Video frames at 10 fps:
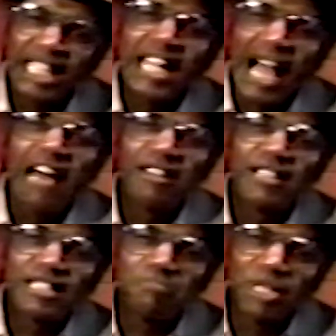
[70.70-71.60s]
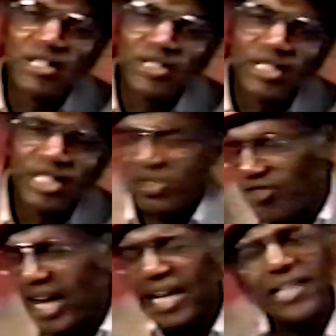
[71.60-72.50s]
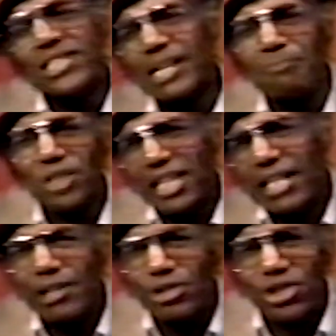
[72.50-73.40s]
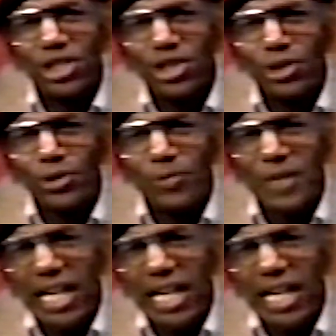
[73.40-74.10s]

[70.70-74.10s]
to get out of this business. Find something else to do.